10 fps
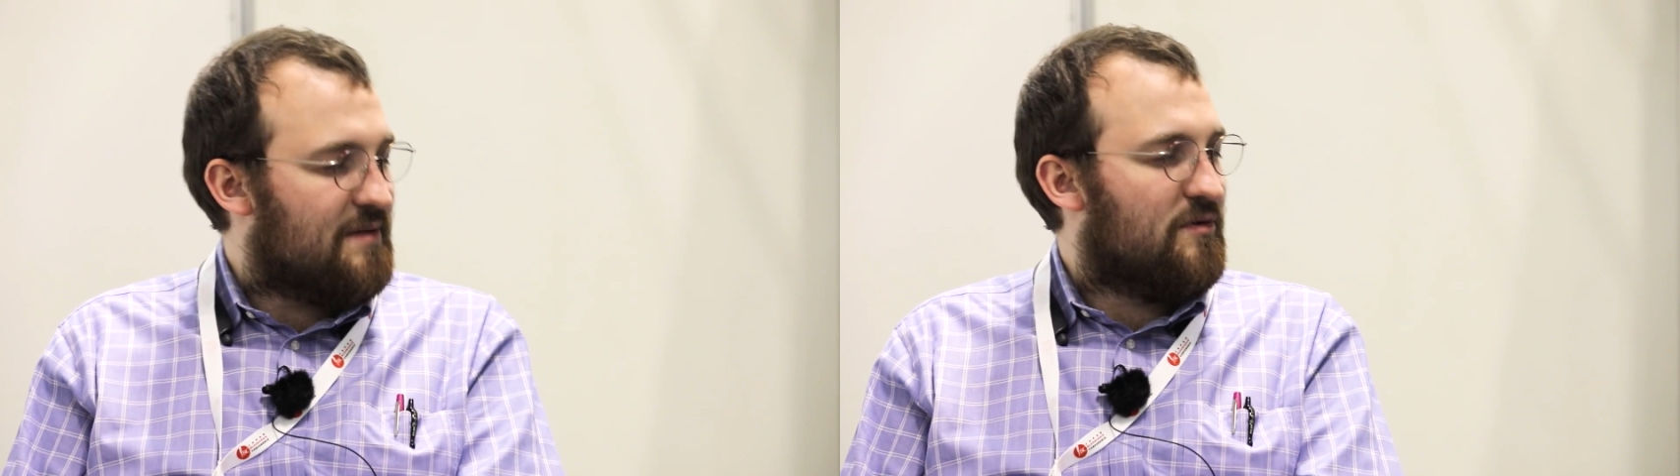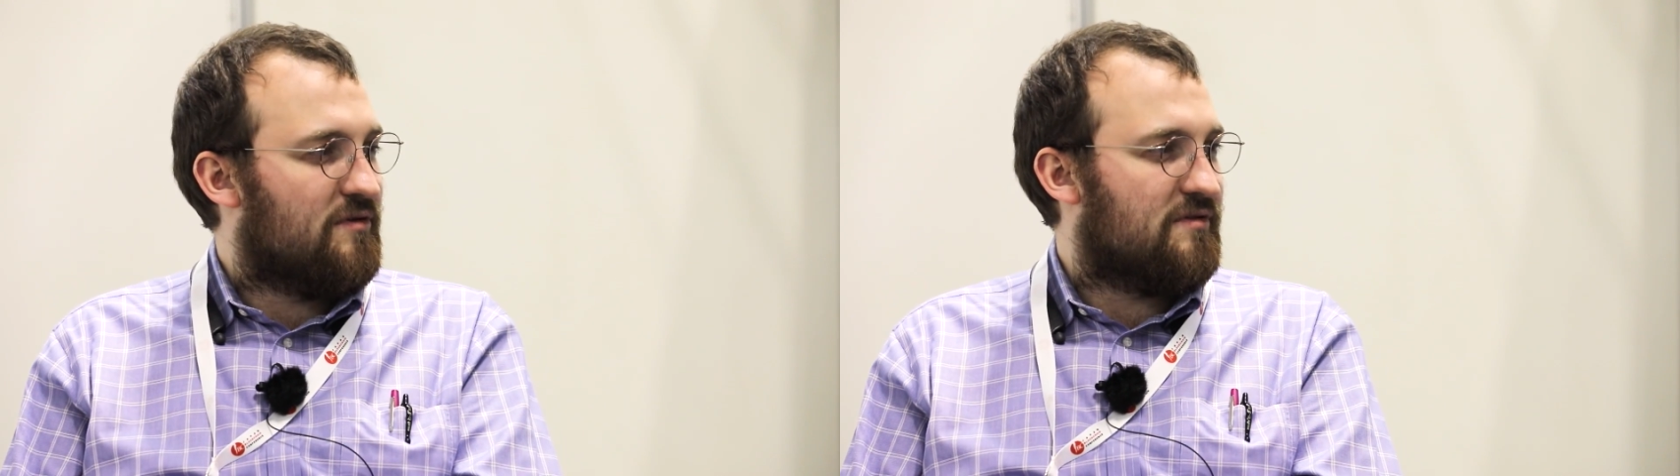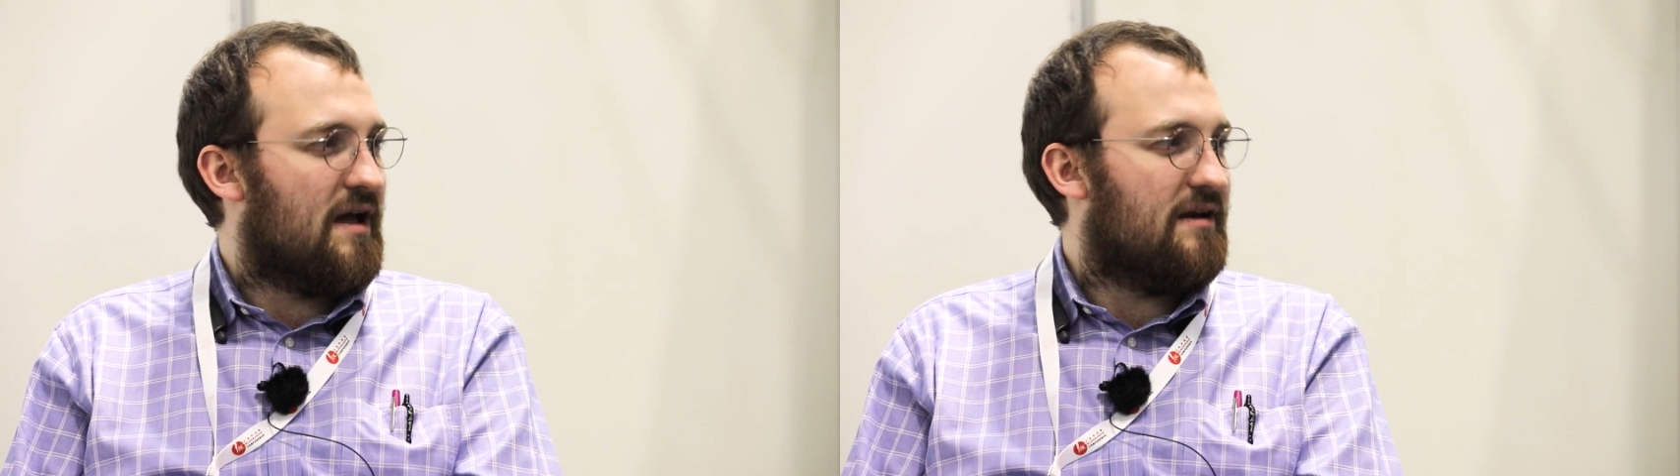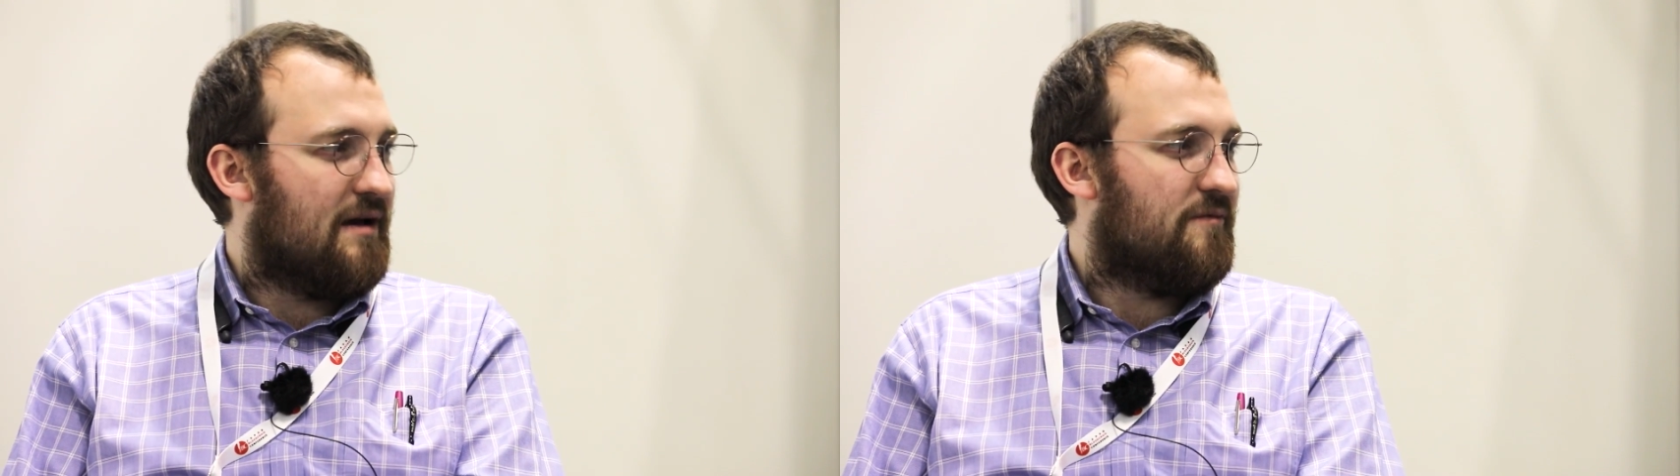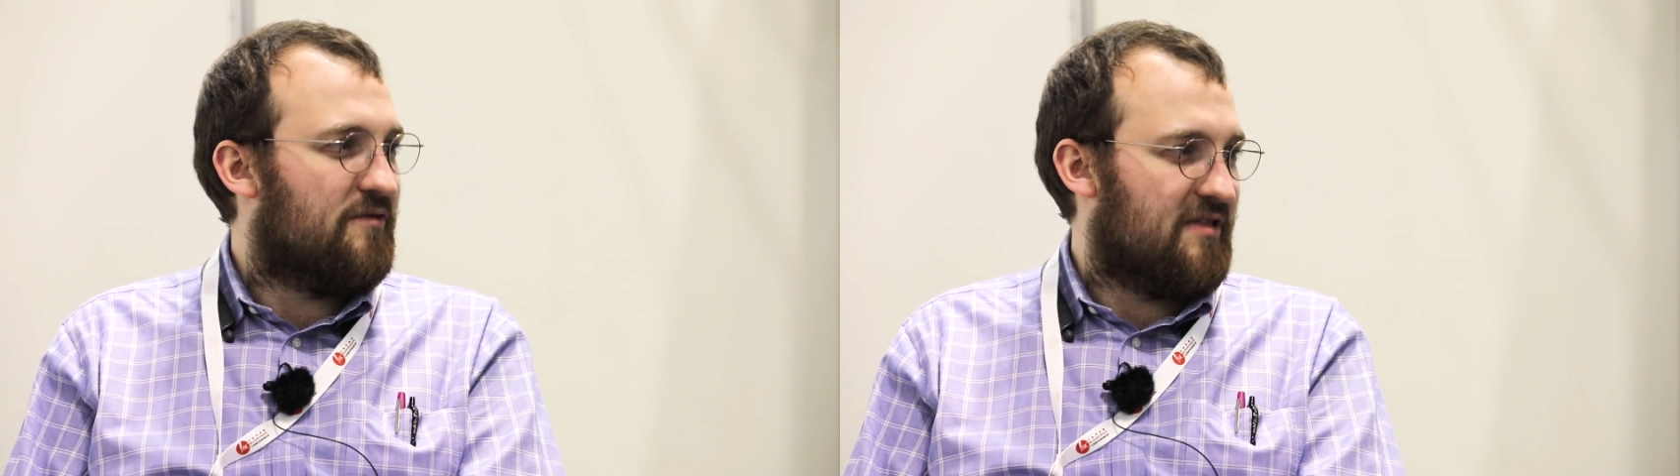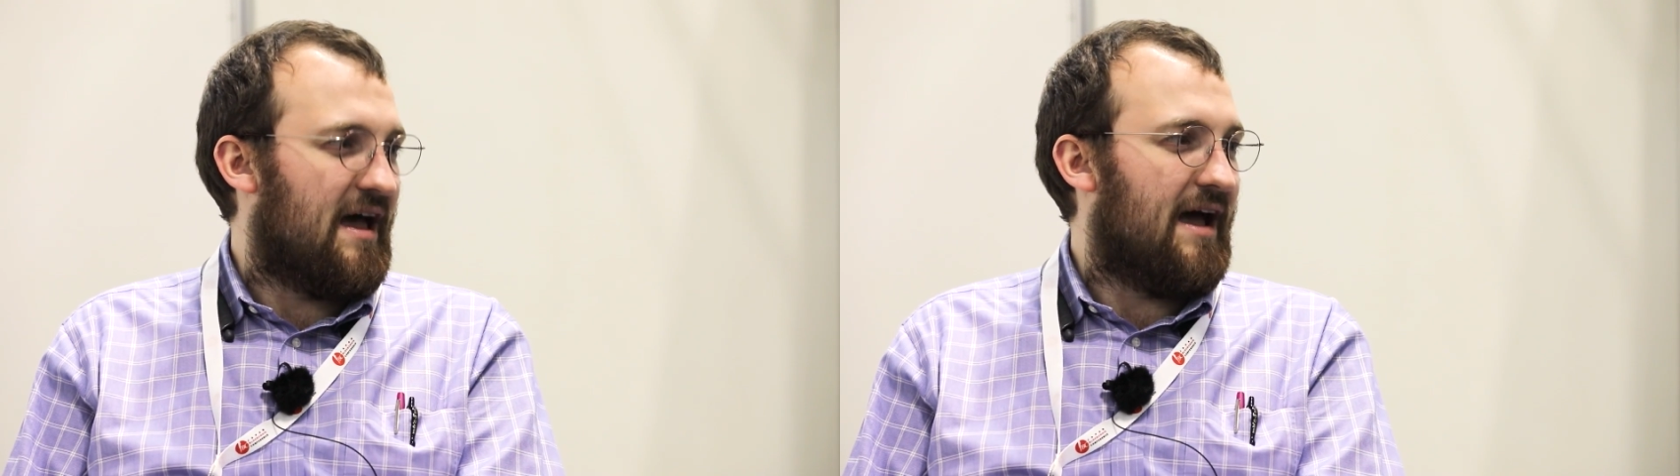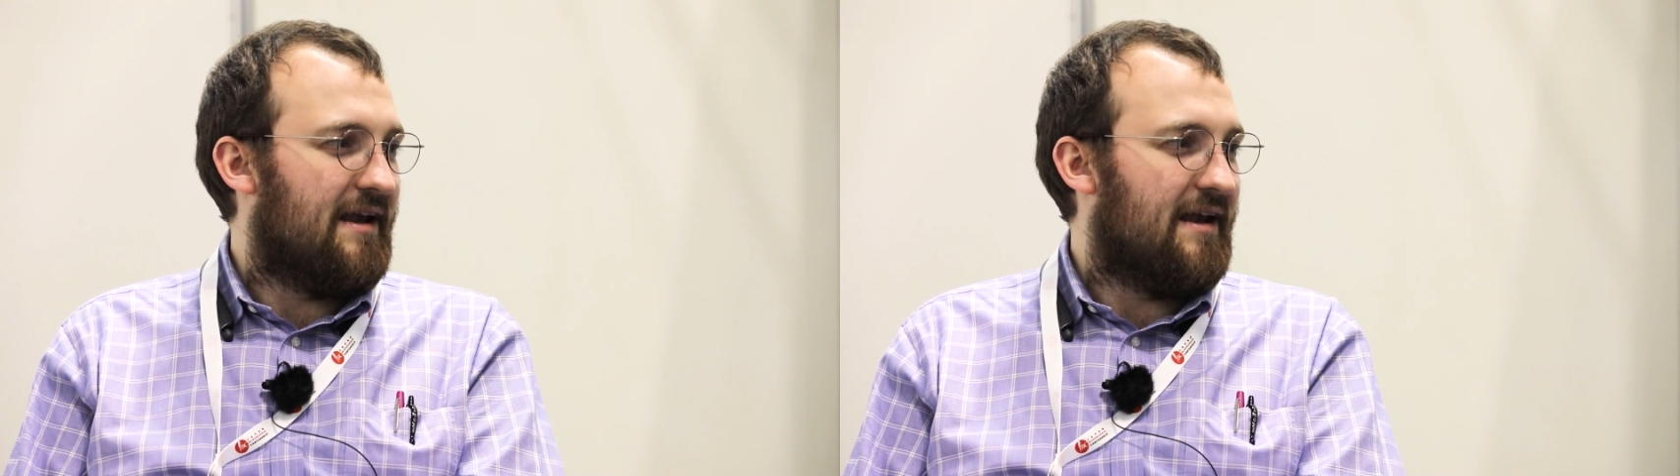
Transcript: people sign up for that.